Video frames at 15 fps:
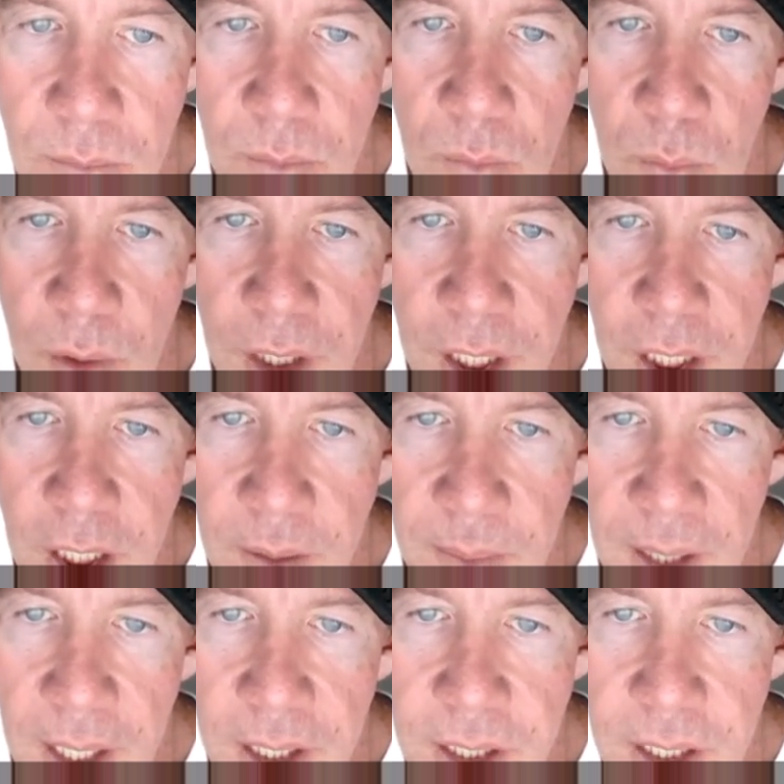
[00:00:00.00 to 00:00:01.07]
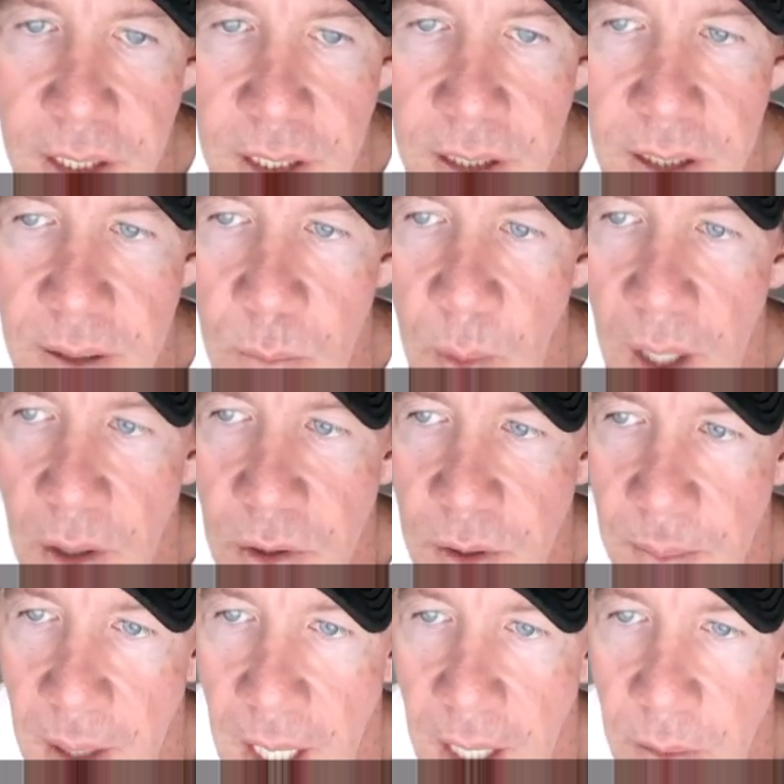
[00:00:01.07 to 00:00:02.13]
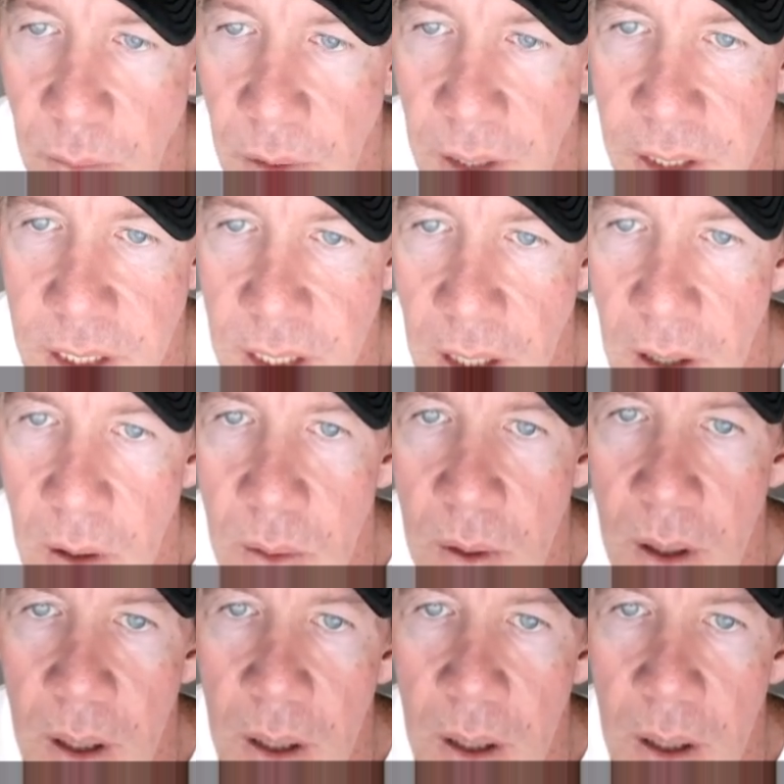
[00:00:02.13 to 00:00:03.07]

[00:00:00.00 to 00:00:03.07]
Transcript: reaccumulation. Whales are buying really slow.